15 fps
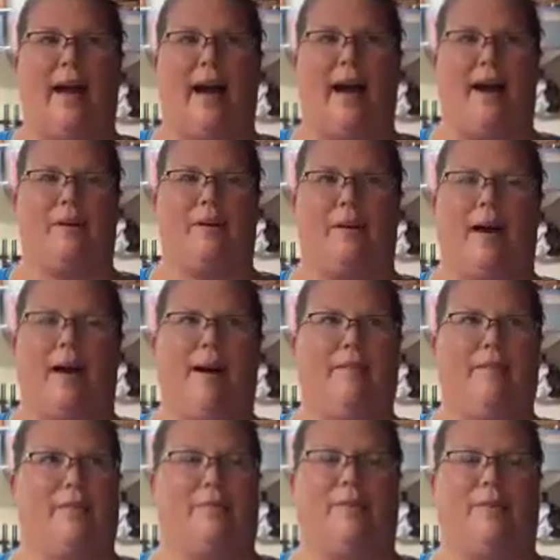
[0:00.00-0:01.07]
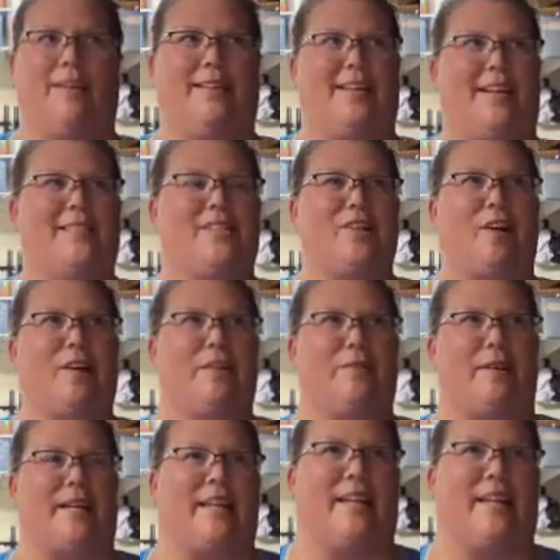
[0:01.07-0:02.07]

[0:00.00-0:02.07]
I have it. I started